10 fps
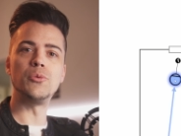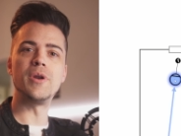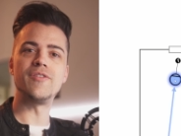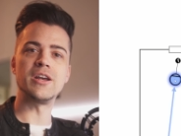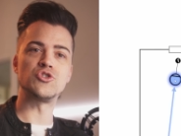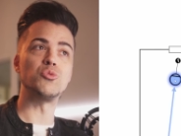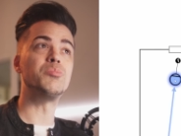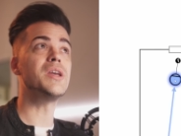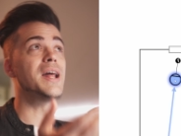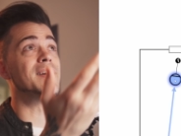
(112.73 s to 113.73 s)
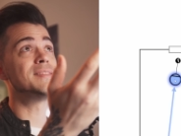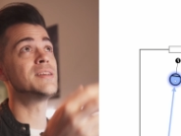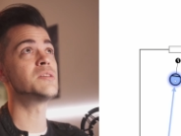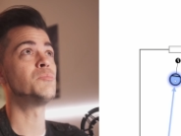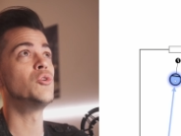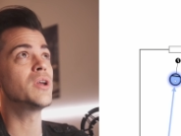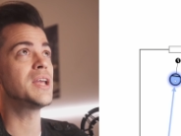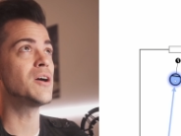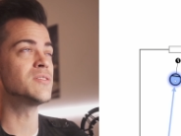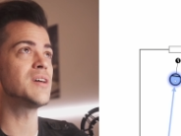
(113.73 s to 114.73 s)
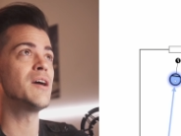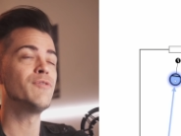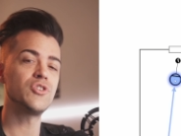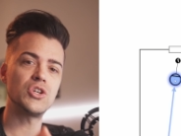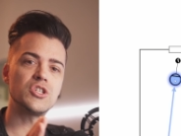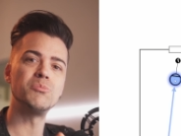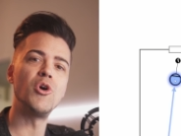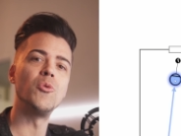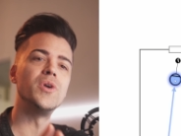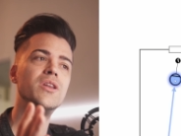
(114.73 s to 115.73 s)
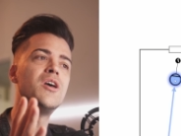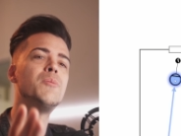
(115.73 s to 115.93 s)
bit of an extra beat as he ends up looking outside for just a moment